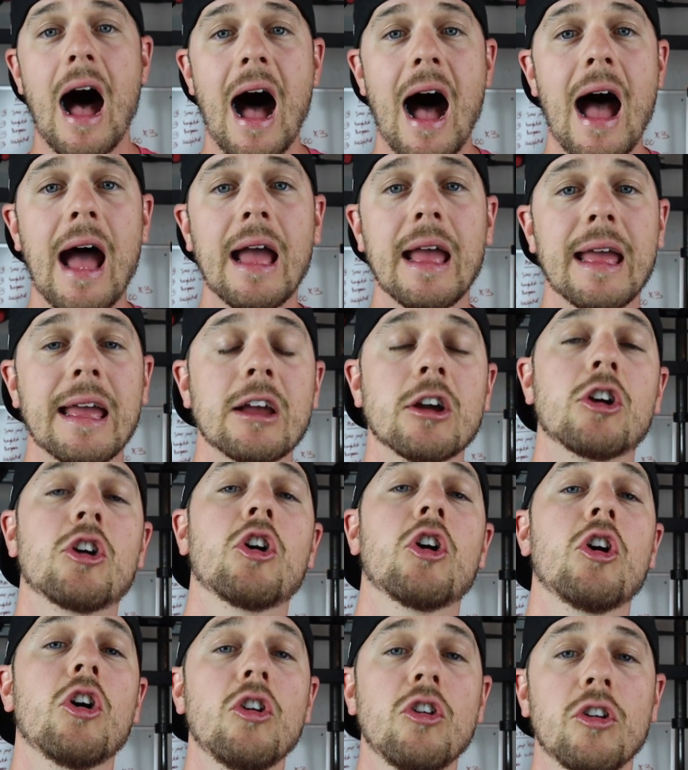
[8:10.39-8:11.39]
I
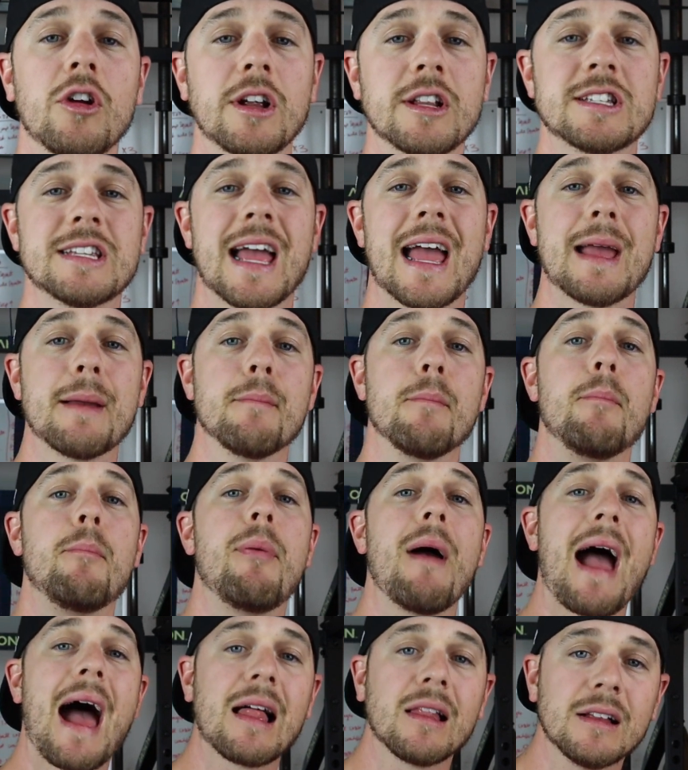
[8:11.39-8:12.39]
encourage a
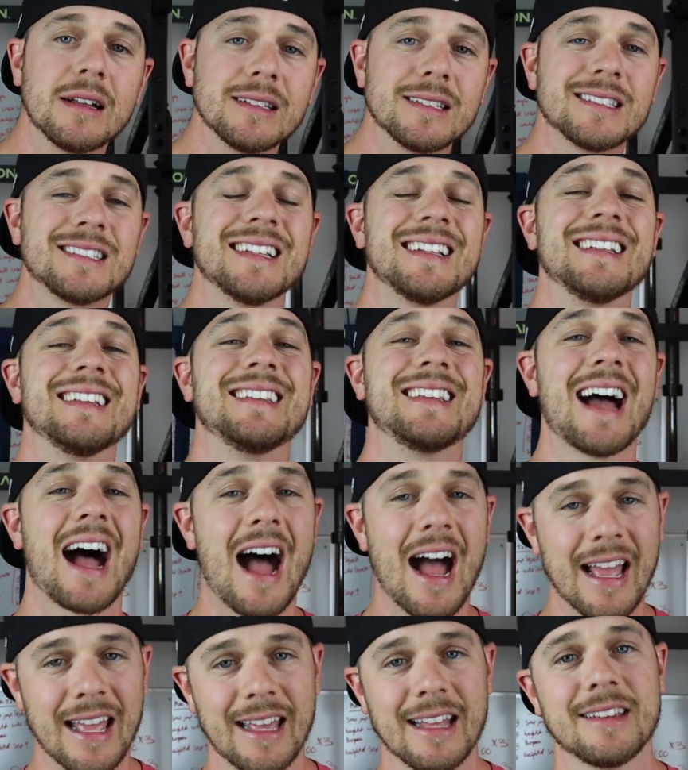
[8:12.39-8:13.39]
balanced
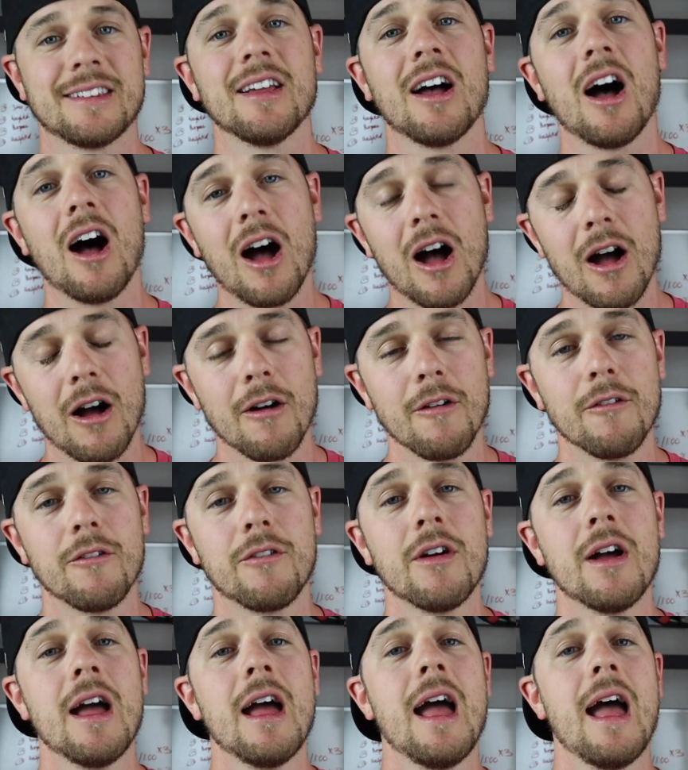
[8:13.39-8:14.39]
diet
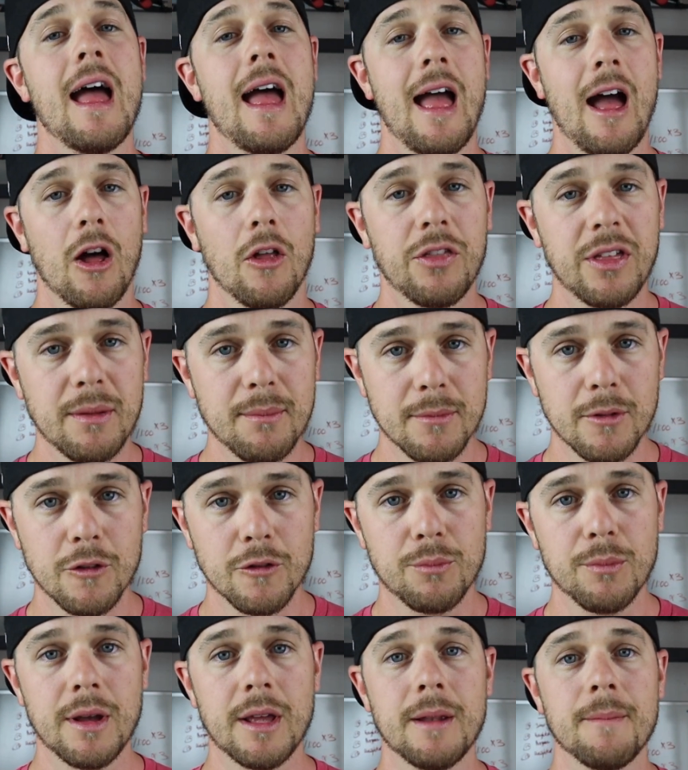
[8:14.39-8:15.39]
of healthy
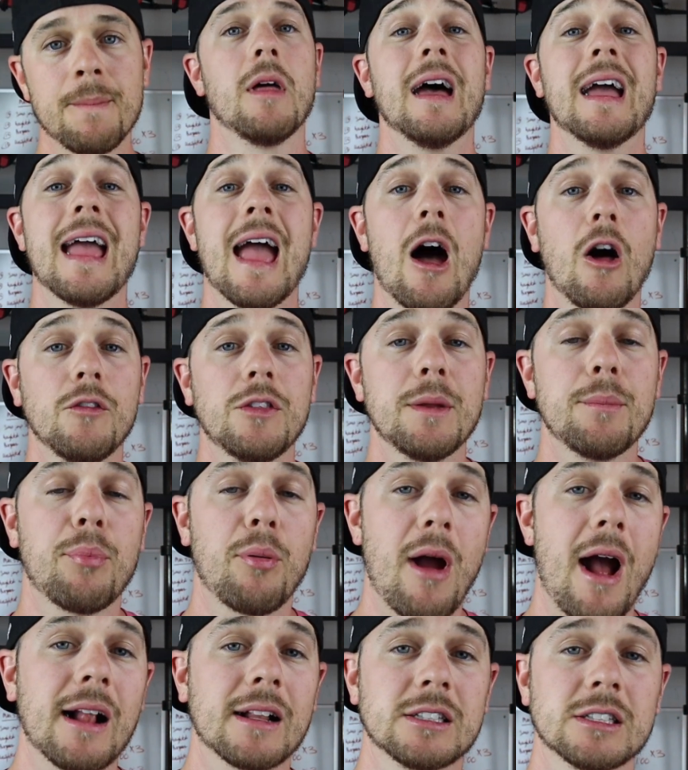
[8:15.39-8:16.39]
movement, a healthy
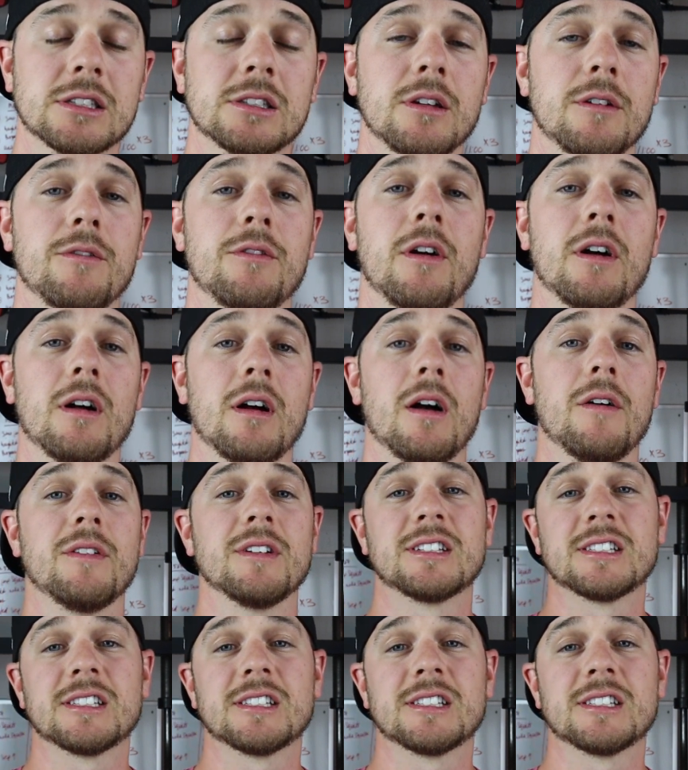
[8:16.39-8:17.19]
practice of, uh, of